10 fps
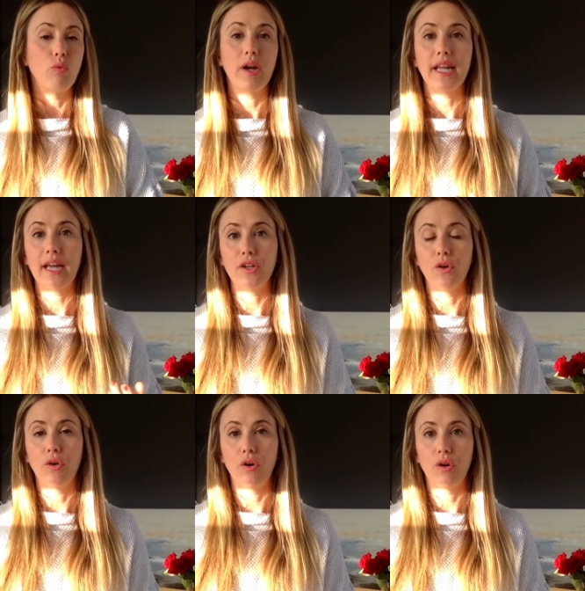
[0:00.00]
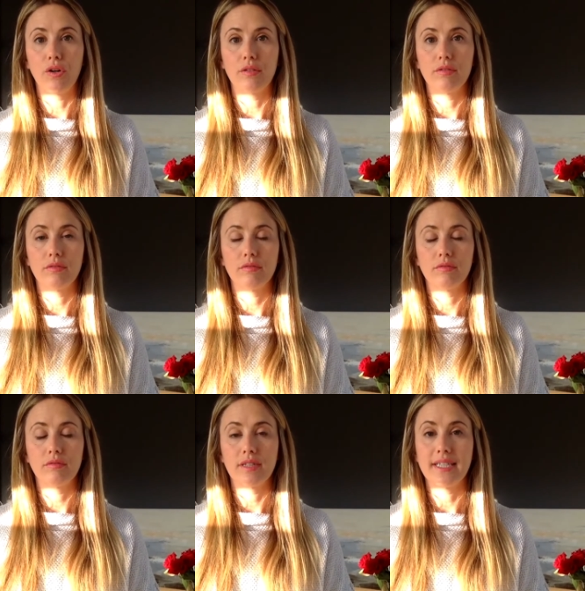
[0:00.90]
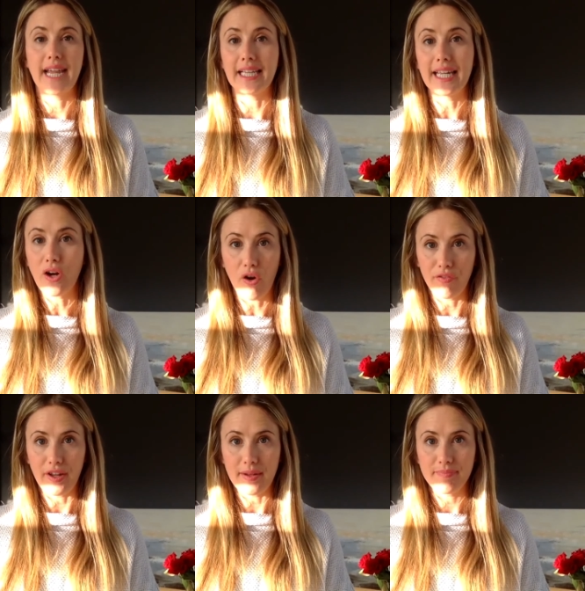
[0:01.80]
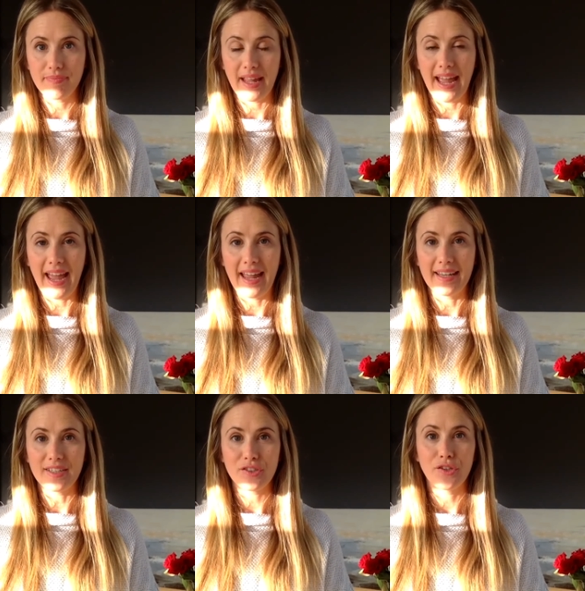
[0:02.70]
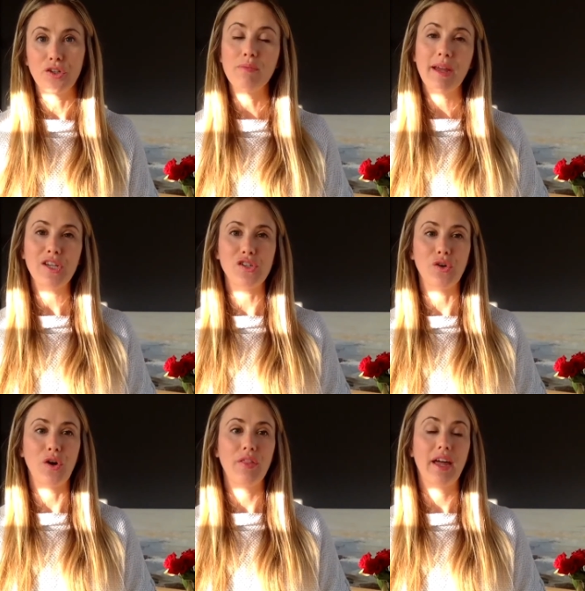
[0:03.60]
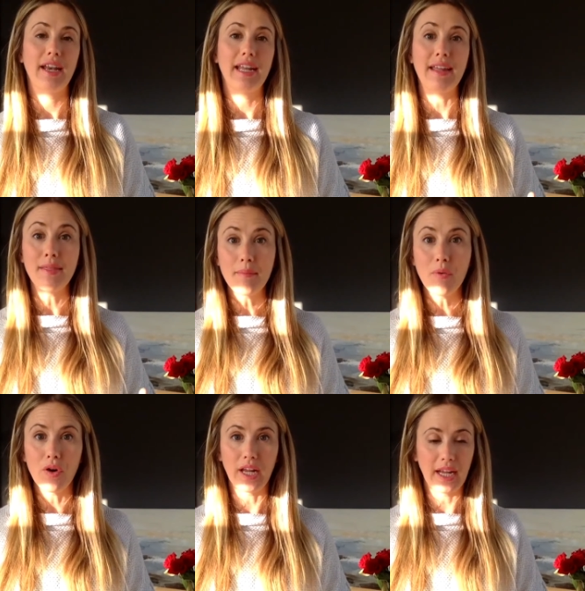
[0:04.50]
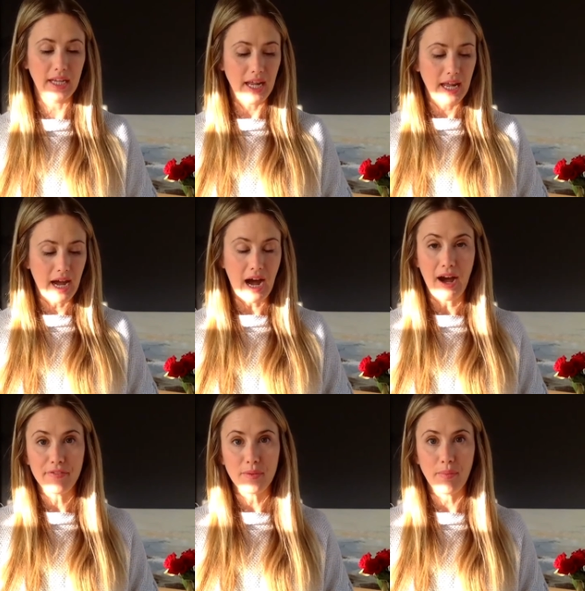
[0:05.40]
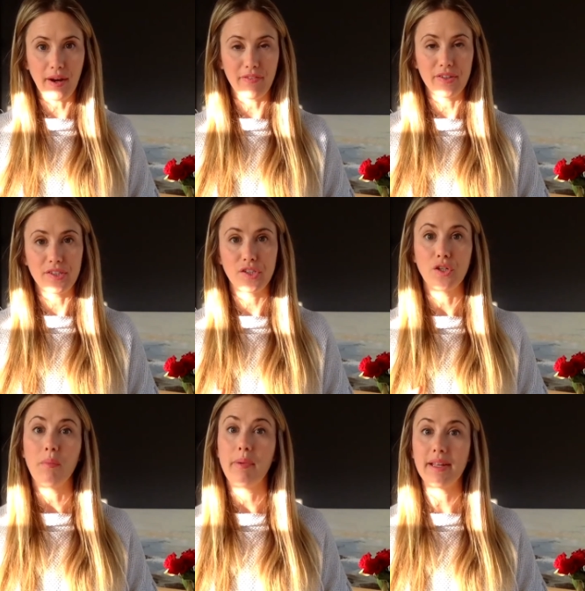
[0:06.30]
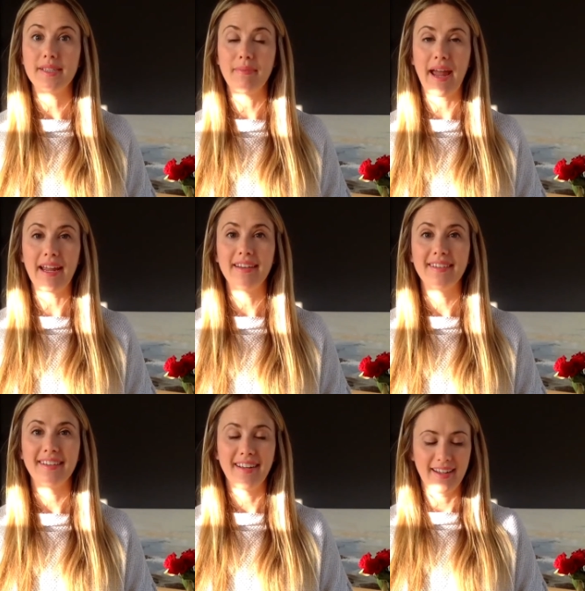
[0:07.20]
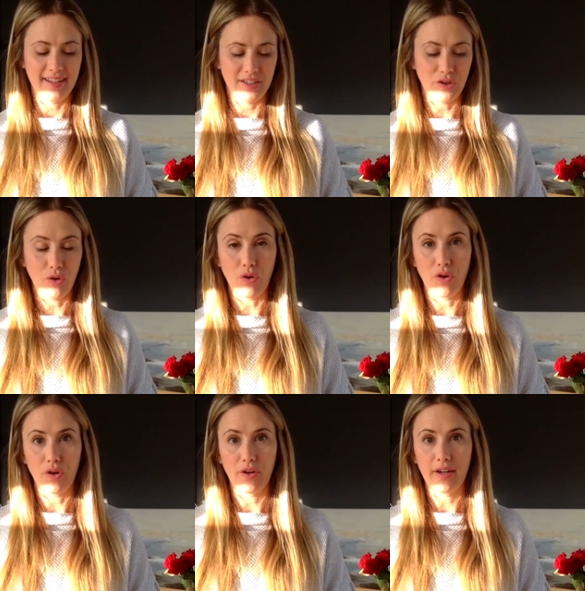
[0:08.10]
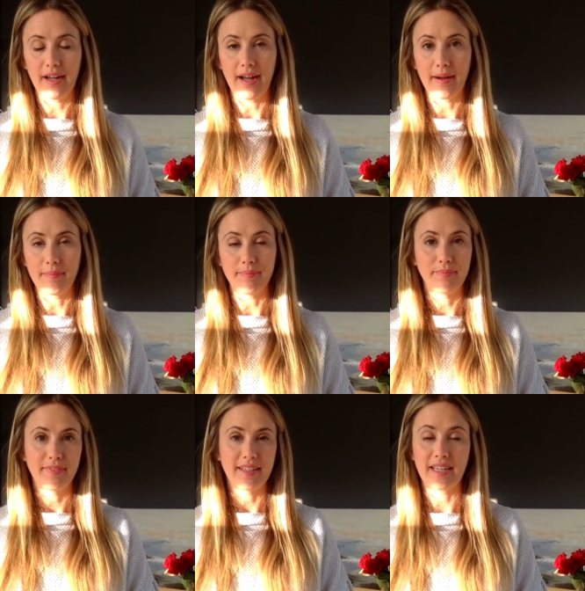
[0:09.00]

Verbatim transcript: want to get your daily coffee. And so you make sure that in the morning, after breakfast, your bed's made your um,